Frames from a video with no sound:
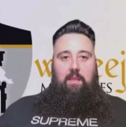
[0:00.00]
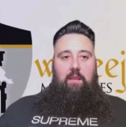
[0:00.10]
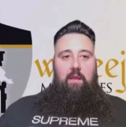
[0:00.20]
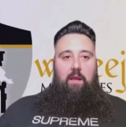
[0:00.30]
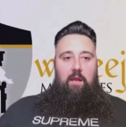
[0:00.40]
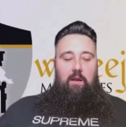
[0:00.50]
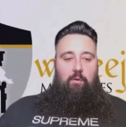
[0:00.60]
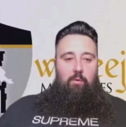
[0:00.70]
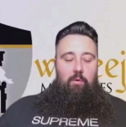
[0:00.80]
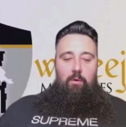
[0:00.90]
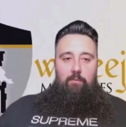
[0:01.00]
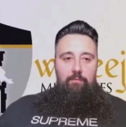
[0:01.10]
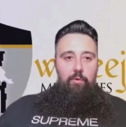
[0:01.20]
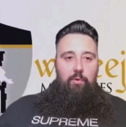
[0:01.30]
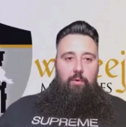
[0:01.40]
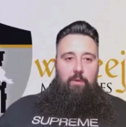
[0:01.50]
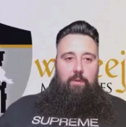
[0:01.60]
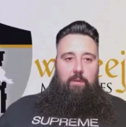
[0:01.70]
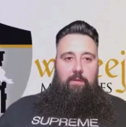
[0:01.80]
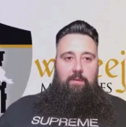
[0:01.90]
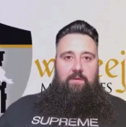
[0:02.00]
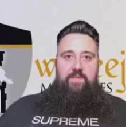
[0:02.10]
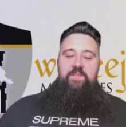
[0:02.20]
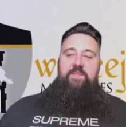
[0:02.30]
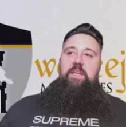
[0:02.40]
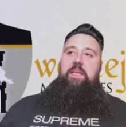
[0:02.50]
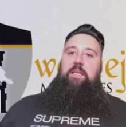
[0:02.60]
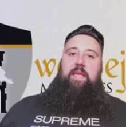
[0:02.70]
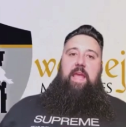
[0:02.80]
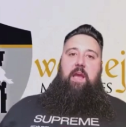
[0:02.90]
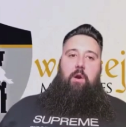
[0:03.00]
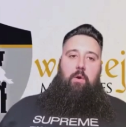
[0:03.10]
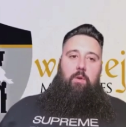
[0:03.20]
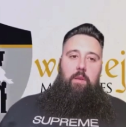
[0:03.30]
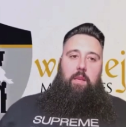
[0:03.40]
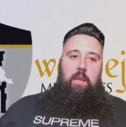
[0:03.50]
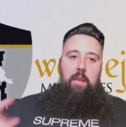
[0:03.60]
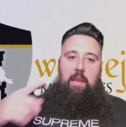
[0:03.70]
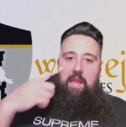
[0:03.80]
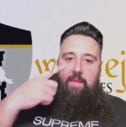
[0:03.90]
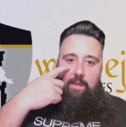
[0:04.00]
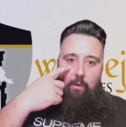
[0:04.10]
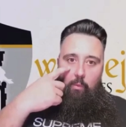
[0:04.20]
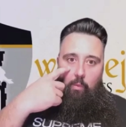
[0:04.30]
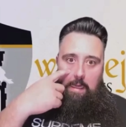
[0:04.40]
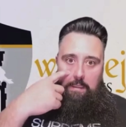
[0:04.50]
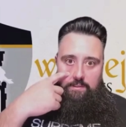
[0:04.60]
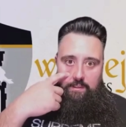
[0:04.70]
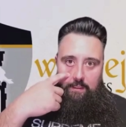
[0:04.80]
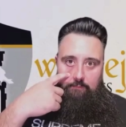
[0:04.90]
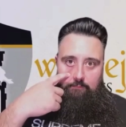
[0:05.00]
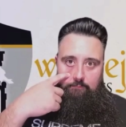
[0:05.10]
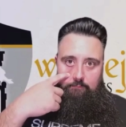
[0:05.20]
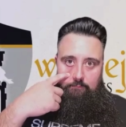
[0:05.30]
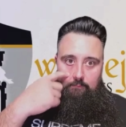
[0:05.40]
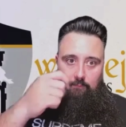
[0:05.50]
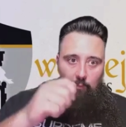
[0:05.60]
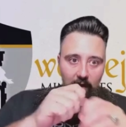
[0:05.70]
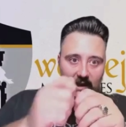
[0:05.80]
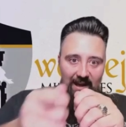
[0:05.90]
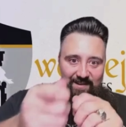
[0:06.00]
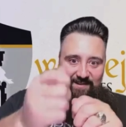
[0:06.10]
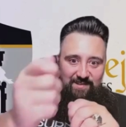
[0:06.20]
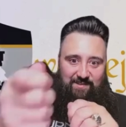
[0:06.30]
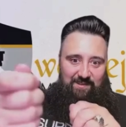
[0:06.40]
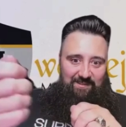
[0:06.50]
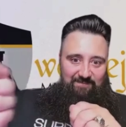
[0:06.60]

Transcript: uh, or food. They're sitting down and they're watching what God is doing.